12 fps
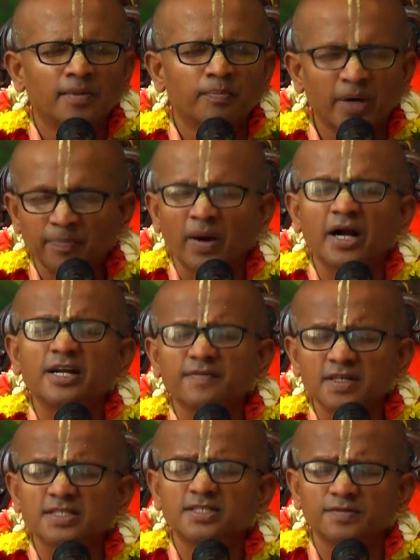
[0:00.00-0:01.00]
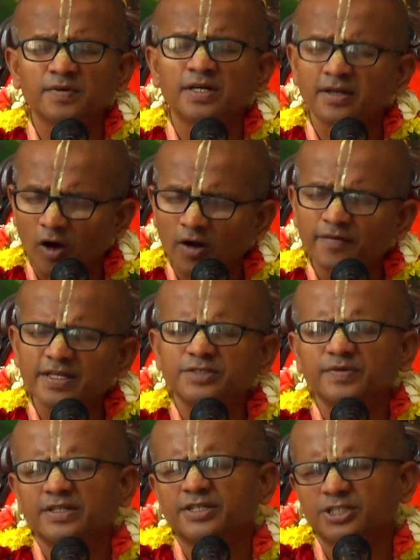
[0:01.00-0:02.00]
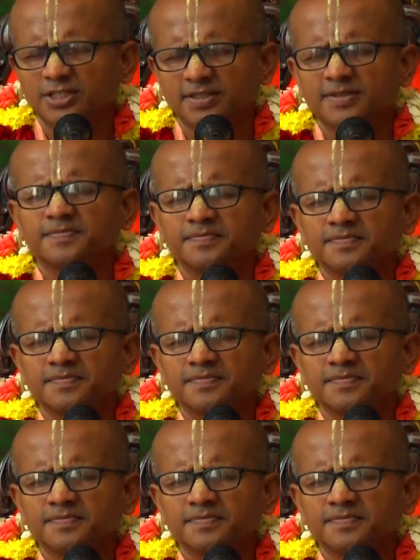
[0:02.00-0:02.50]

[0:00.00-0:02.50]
But Pandavas were always with Krishna.